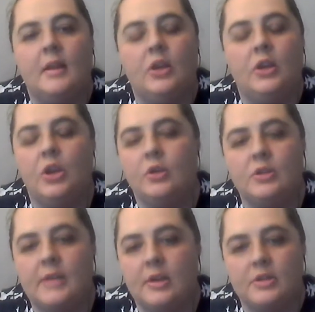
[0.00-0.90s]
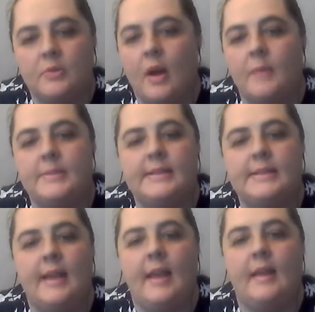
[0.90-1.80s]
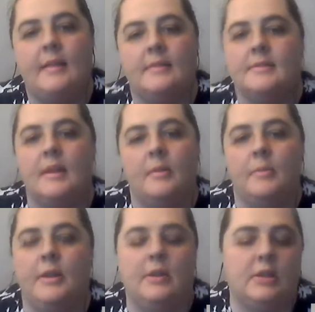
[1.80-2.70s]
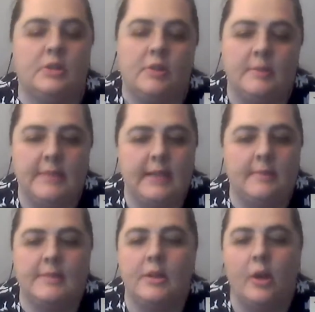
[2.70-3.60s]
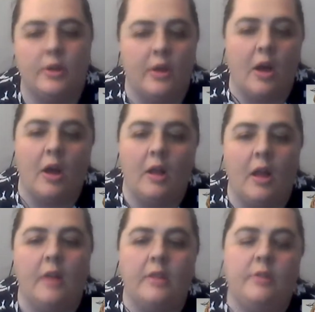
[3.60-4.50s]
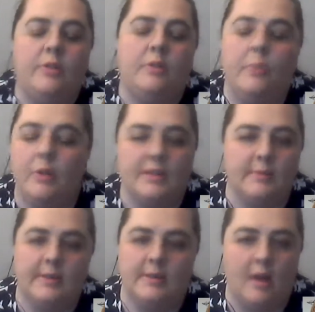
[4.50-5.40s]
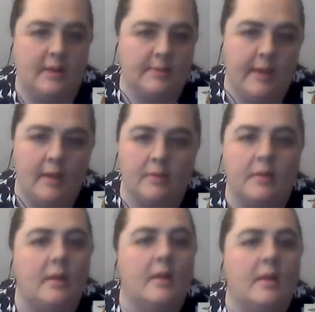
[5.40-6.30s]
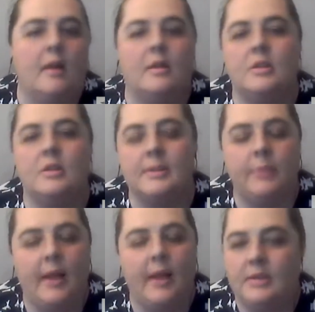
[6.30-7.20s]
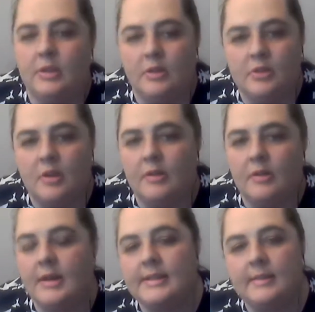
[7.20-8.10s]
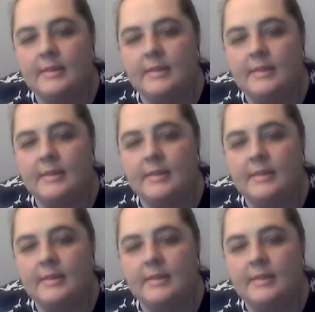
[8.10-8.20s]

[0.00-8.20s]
newsletter swaps and building scream teams and all the points we talked about. Just apply it to your genre and it's going